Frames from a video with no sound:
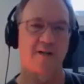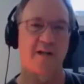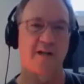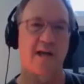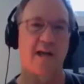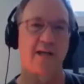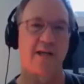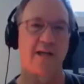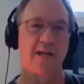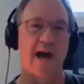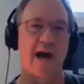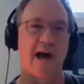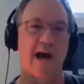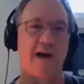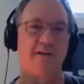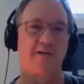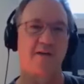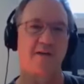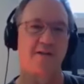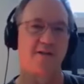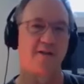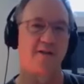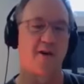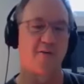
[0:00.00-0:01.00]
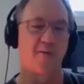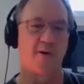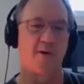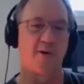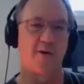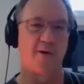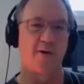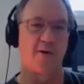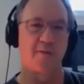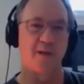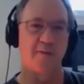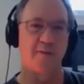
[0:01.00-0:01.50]
and now there's no more
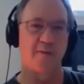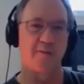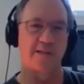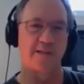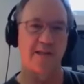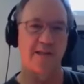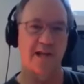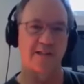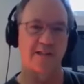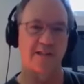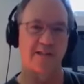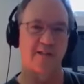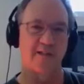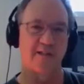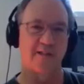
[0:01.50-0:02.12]
people testing